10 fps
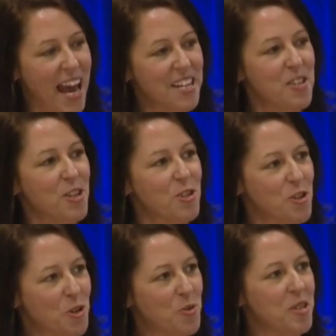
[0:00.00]
as a
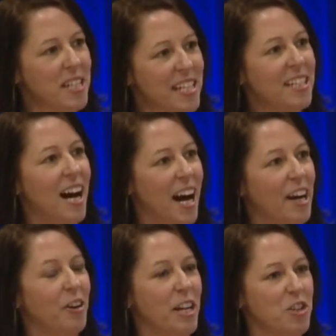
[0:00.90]
student in
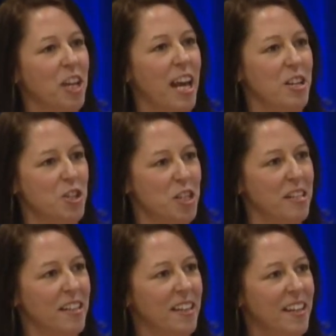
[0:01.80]
higher education.